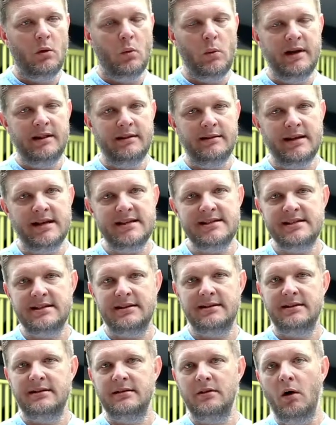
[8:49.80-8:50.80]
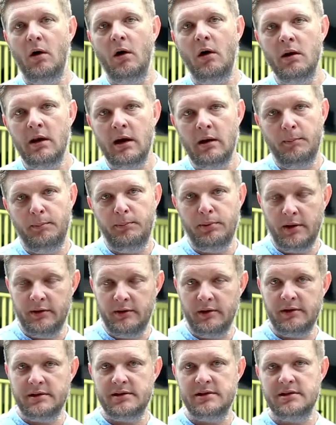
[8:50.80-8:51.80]
We test all our
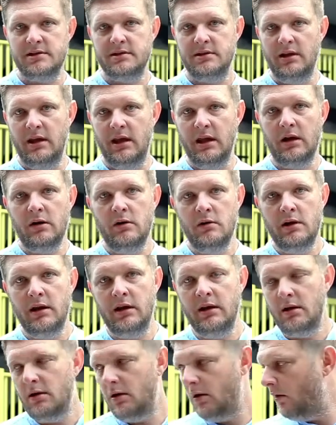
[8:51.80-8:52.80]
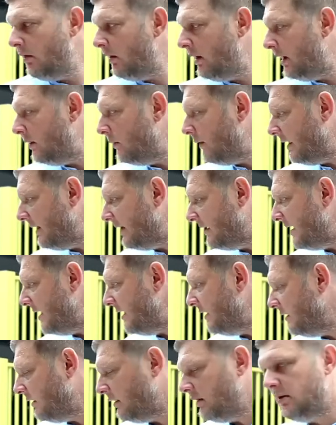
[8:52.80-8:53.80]
products, including all our
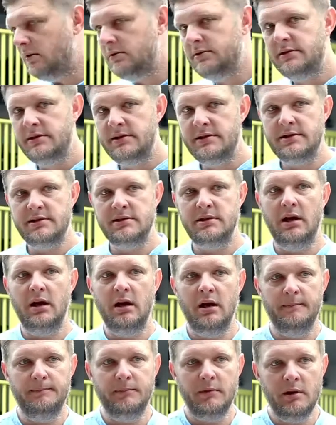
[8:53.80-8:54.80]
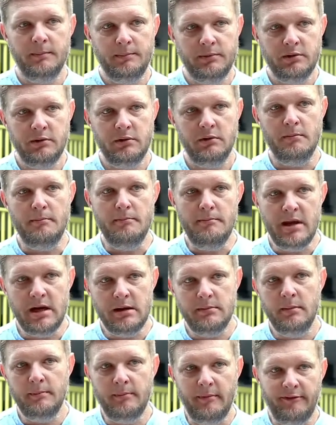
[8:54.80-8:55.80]
gate closers, up to
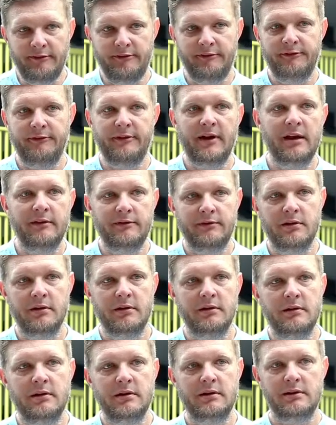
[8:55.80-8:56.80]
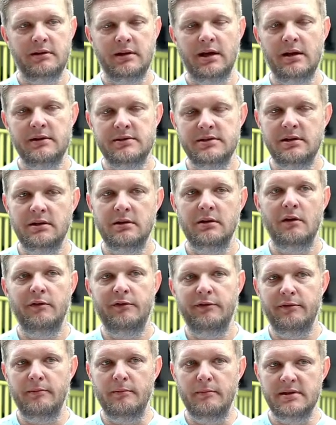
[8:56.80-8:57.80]
minimum 500,000
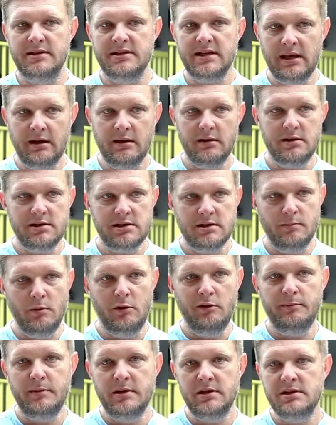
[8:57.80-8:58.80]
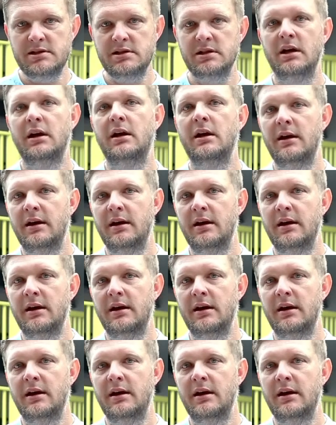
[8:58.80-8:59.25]
of cycles, movements.